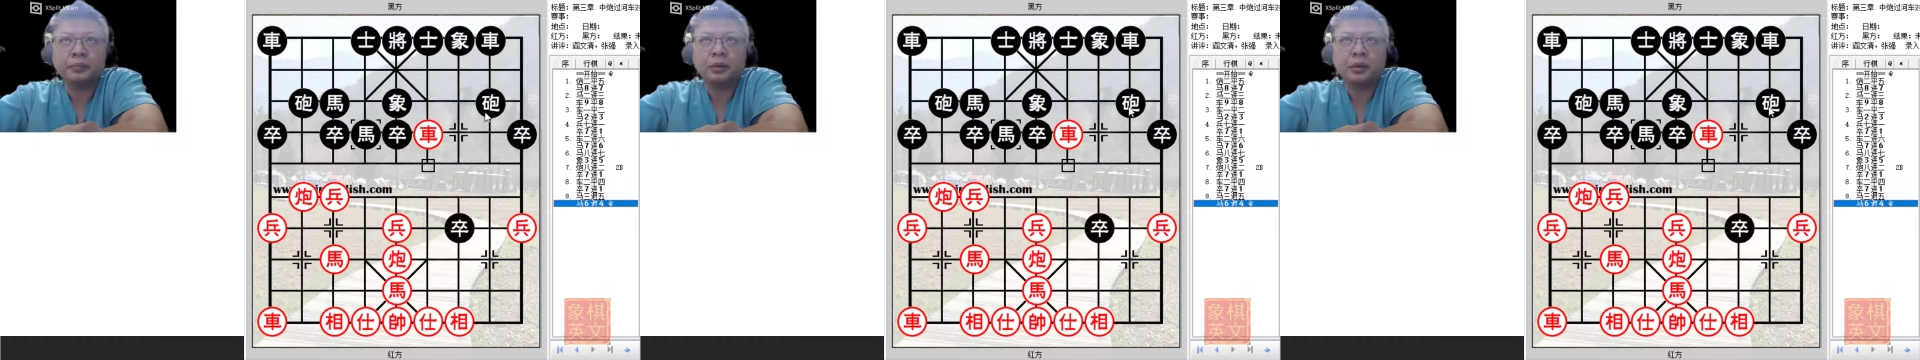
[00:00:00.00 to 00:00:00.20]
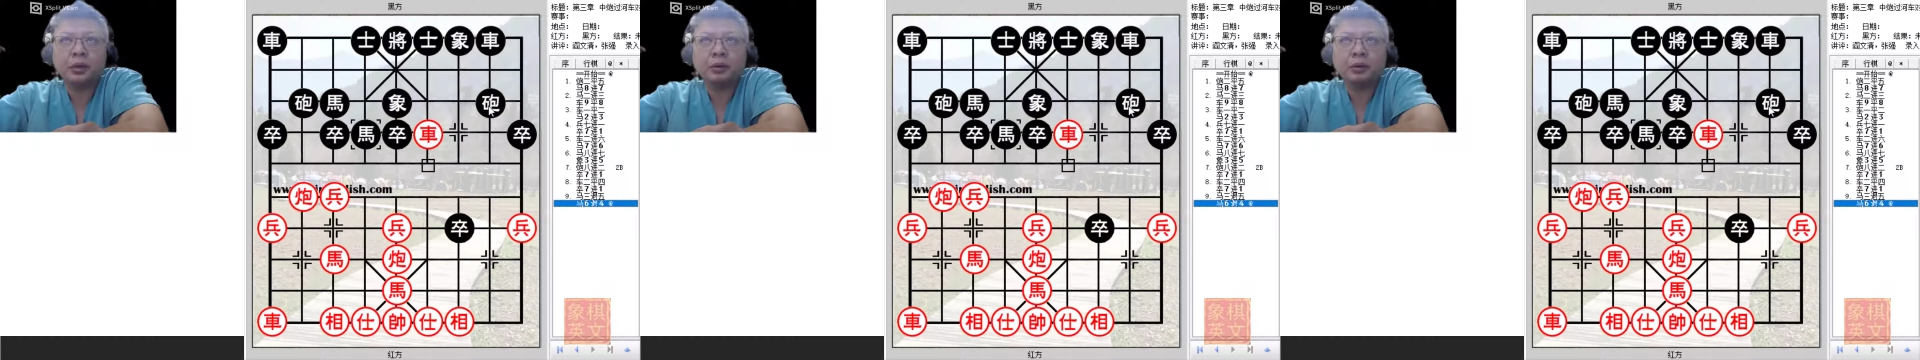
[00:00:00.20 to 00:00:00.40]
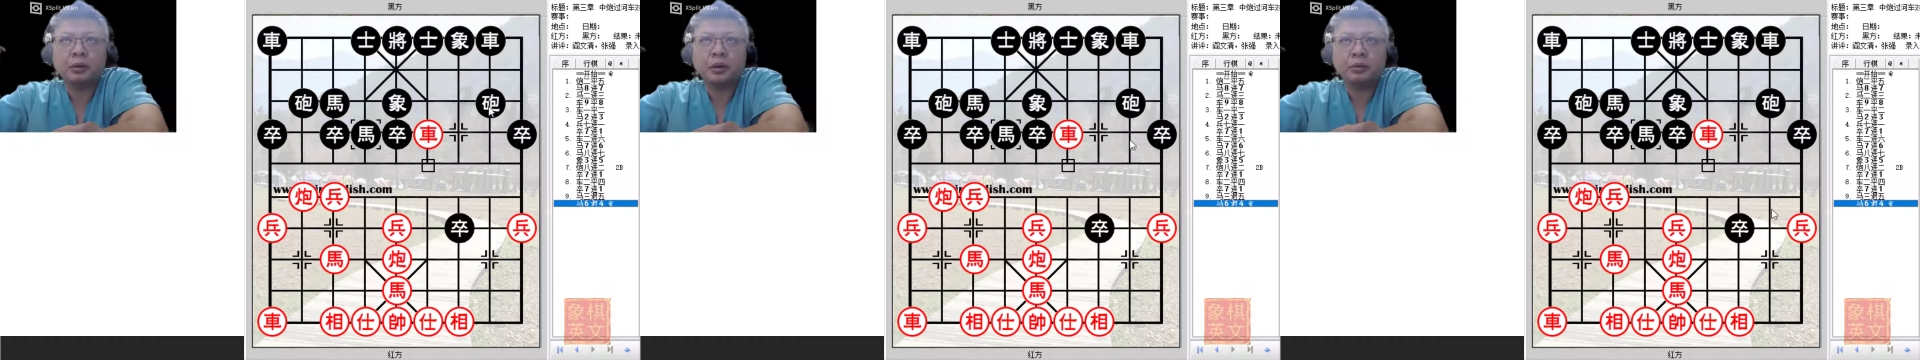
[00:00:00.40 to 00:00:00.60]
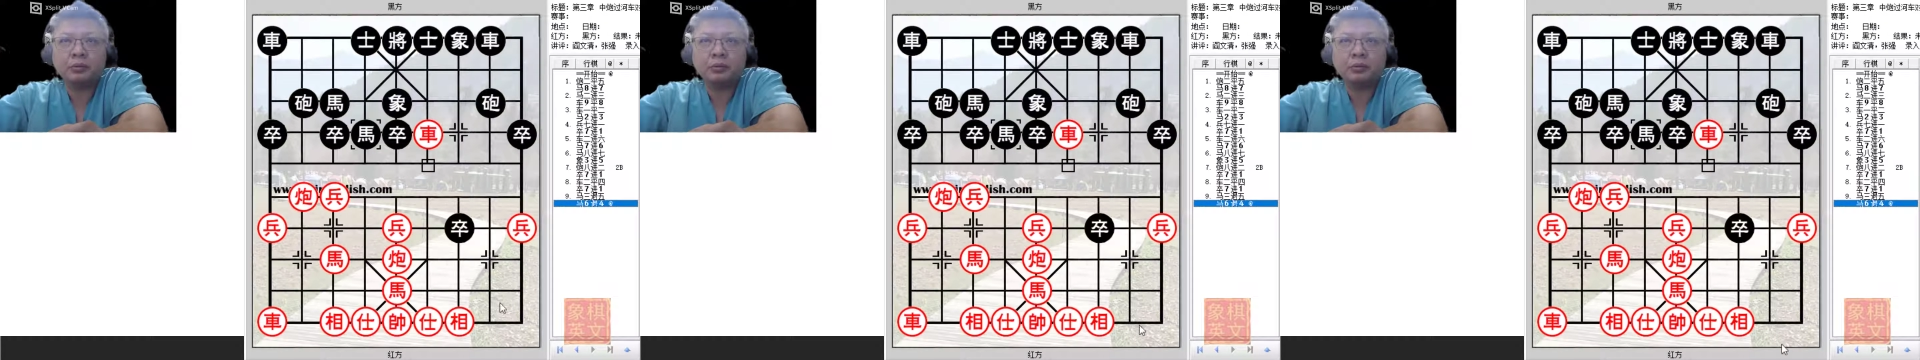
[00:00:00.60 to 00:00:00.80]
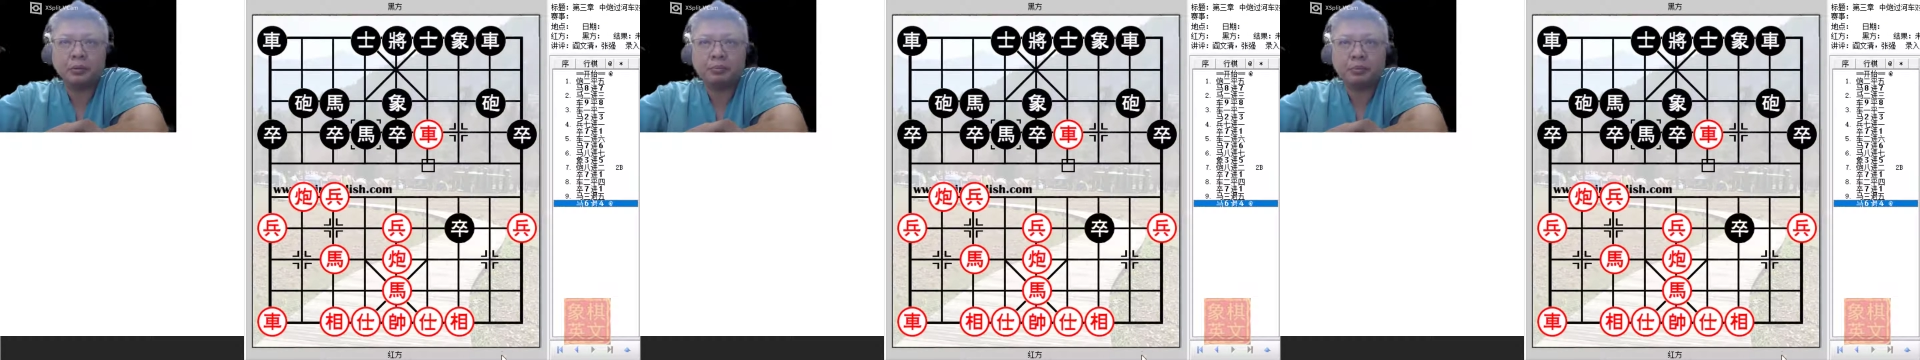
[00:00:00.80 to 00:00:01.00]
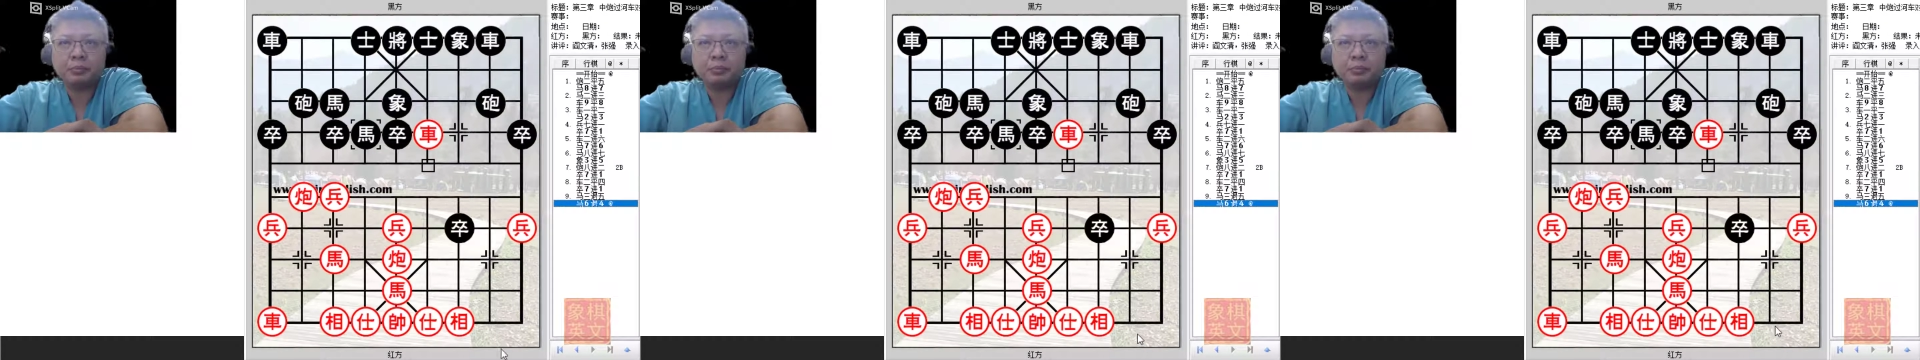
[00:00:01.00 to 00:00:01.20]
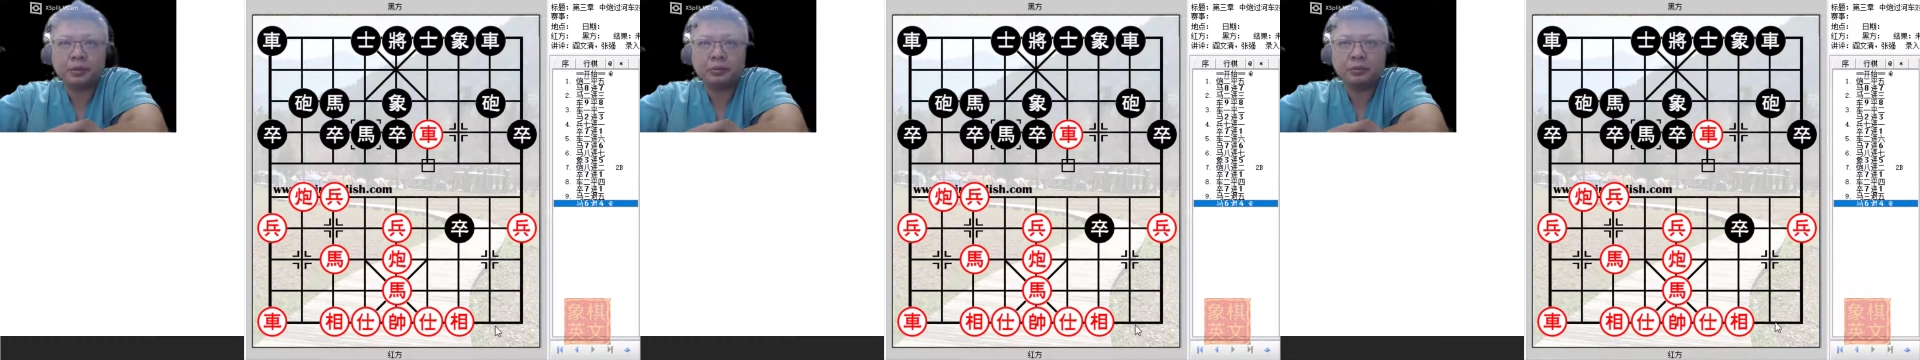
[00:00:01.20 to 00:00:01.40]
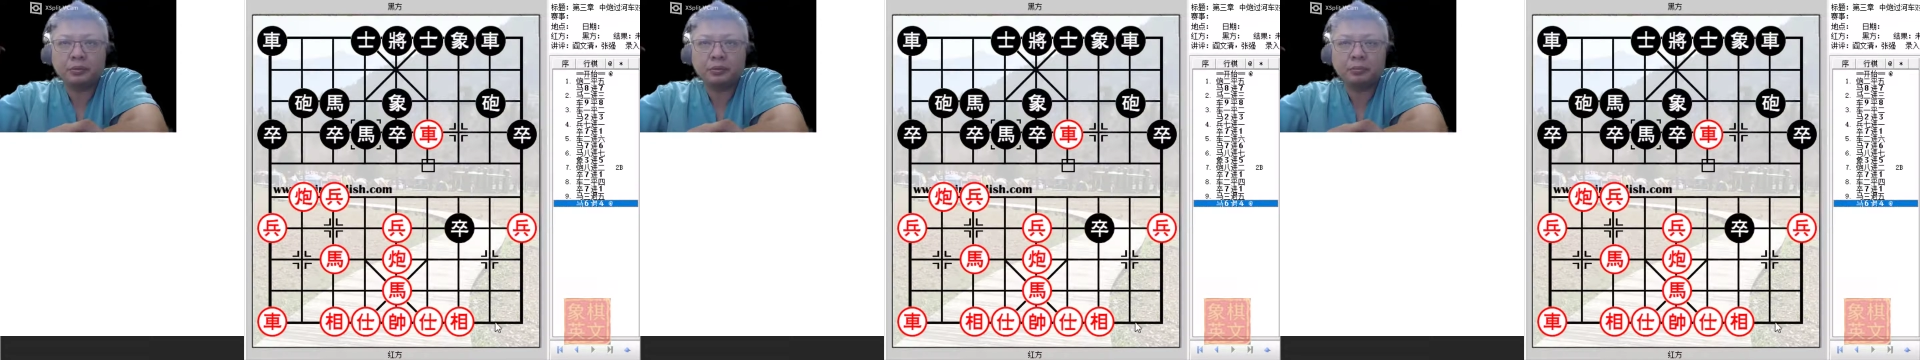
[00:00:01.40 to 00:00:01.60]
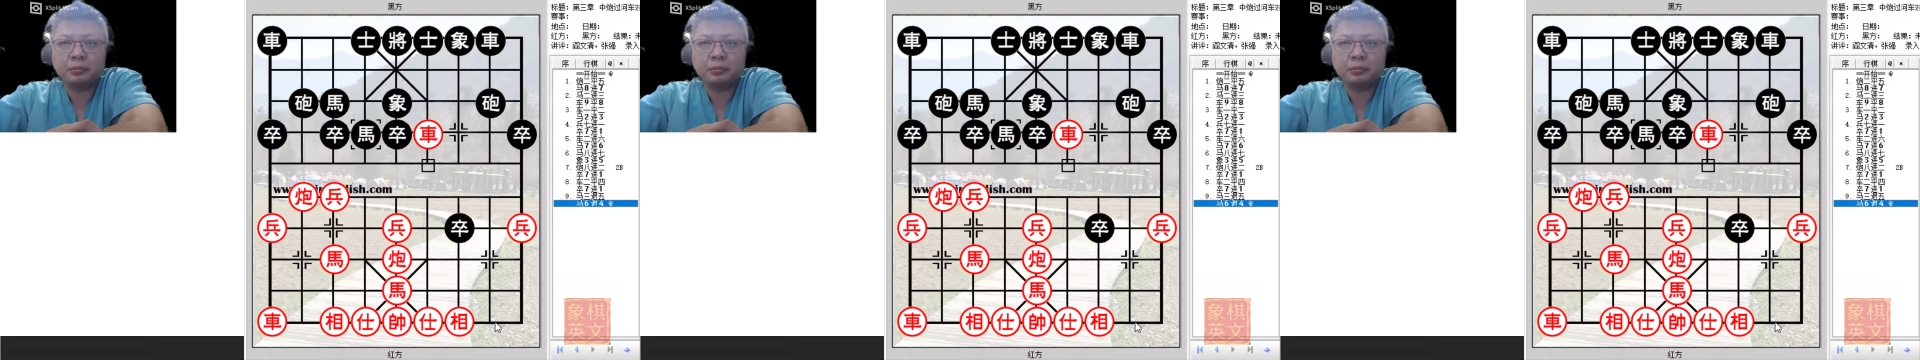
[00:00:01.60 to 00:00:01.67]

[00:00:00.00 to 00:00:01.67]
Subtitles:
Now black could be prepared to